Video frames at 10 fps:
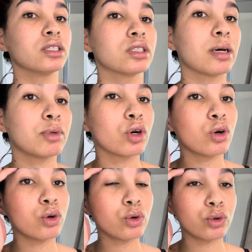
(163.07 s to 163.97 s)
So I'm gonna
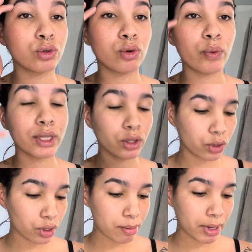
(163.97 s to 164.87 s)
go wait for
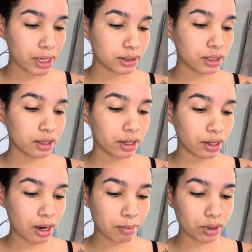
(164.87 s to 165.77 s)
30 minutes and
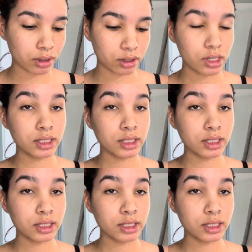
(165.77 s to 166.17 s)
then I'm gonna